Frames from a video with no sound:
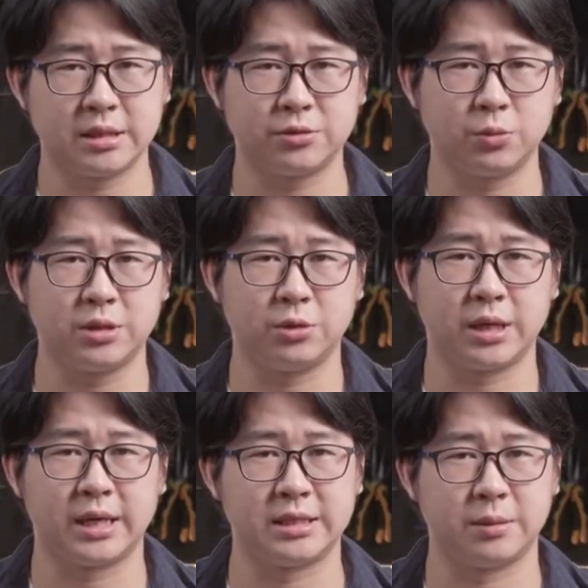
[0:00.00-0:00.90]
If you want to
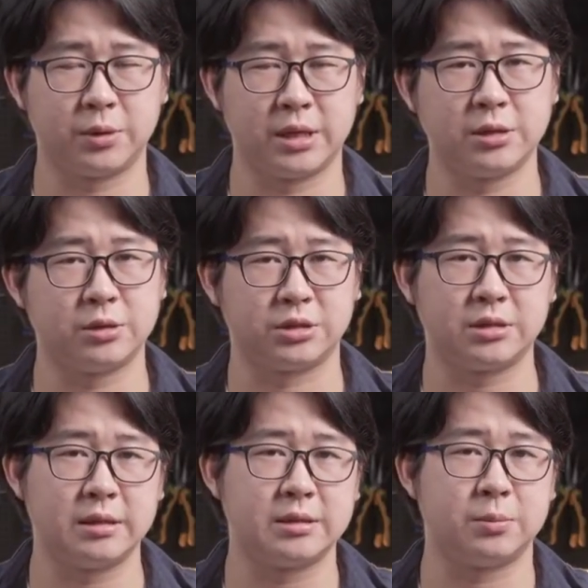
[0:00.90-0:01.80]
align them with
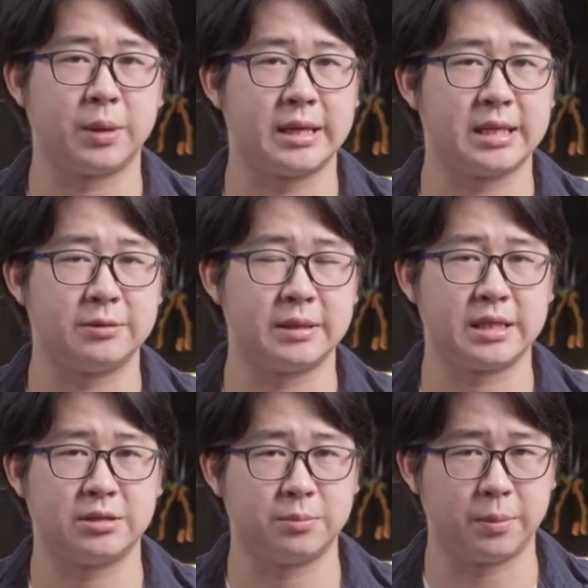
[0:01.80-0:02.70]
others, you might
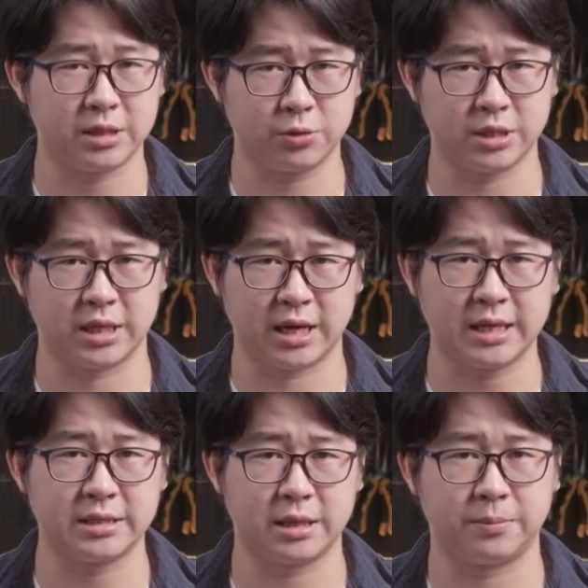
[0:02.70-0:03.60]
even need to manually
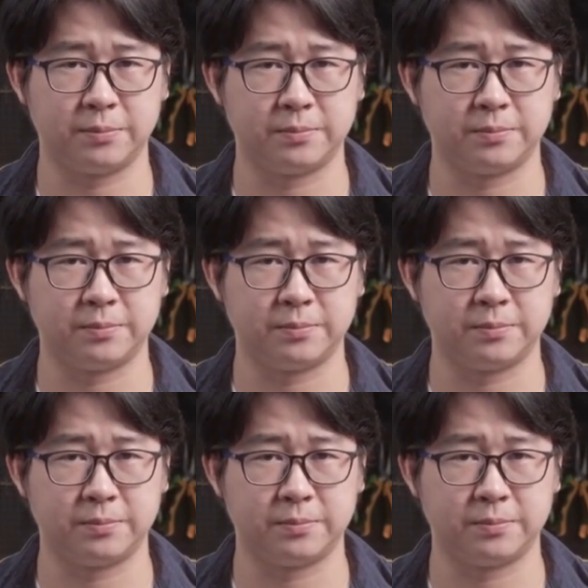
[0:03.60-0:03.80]
align them.